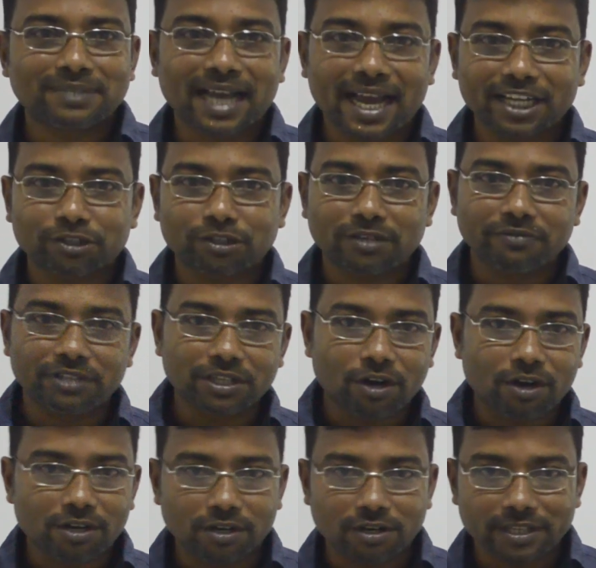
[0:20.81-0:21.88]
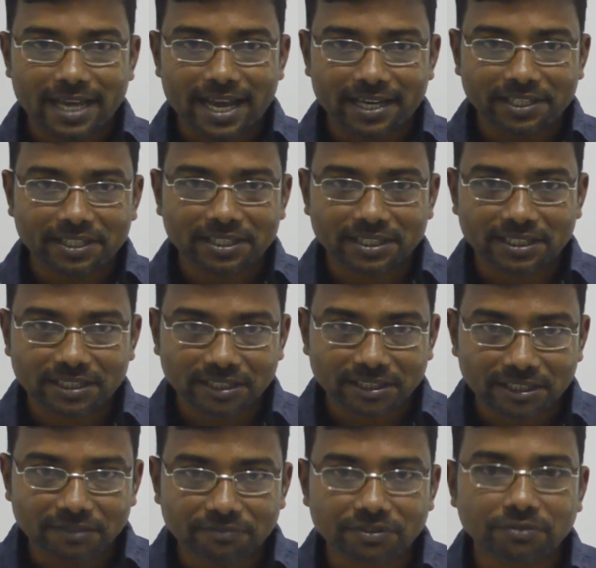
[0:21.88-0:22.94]
Actually, we all know that
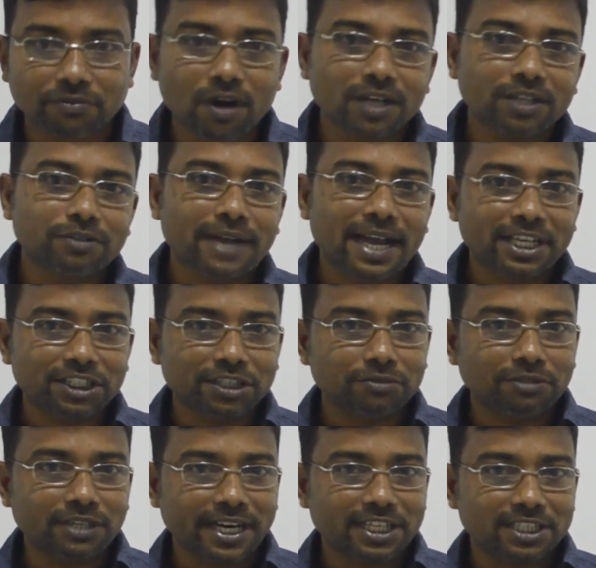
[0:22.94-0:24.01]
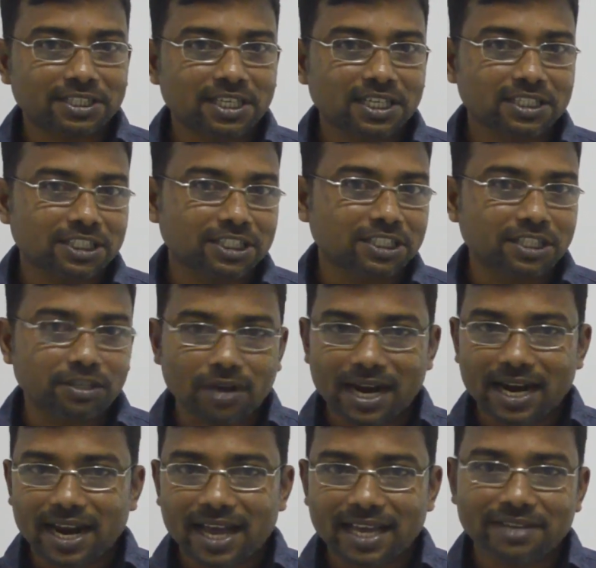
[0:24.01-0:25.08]
if you want to achieve greater success in your
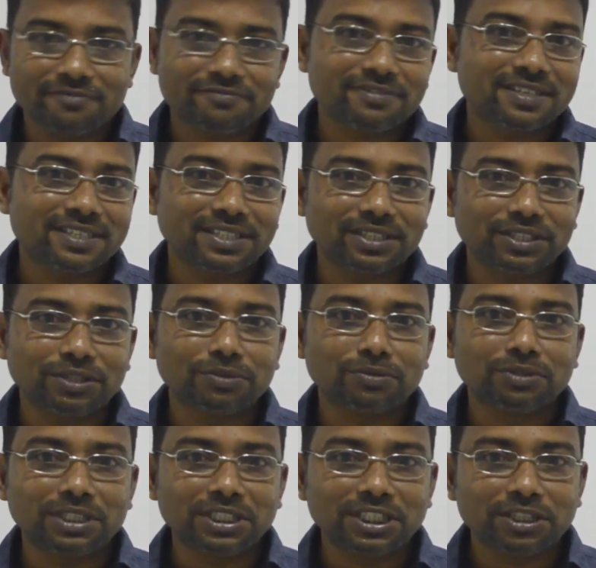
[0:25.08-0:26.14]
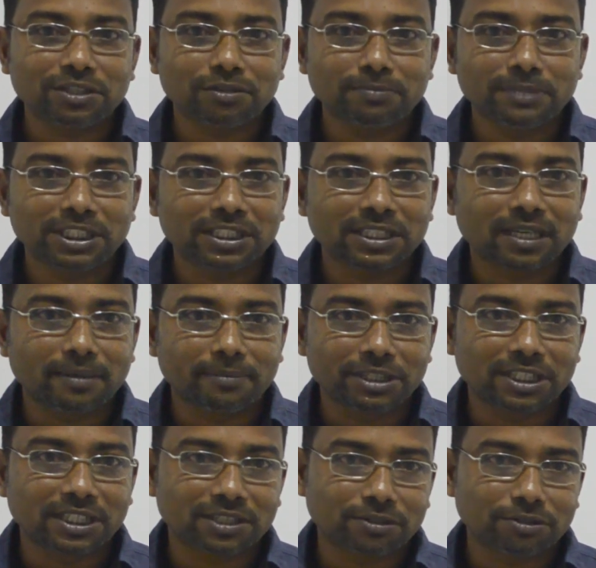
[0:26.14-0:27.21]
life, you need to be
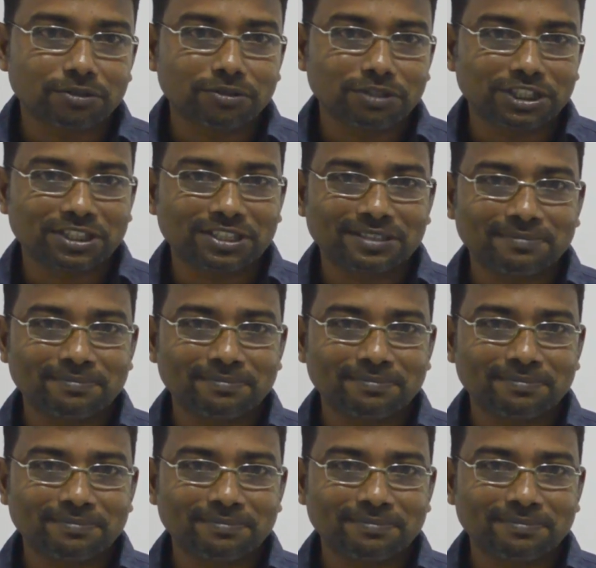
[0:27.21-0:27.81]
committed to do it.